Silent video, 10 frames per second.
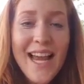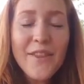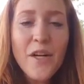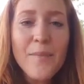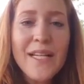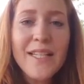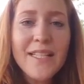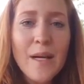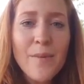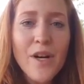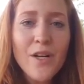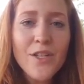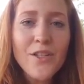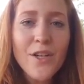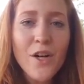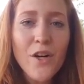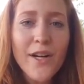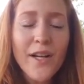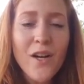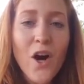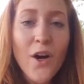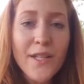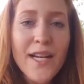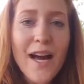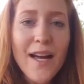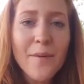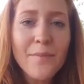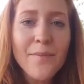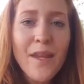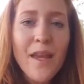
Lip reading: And there are basic seminars occurring all the time.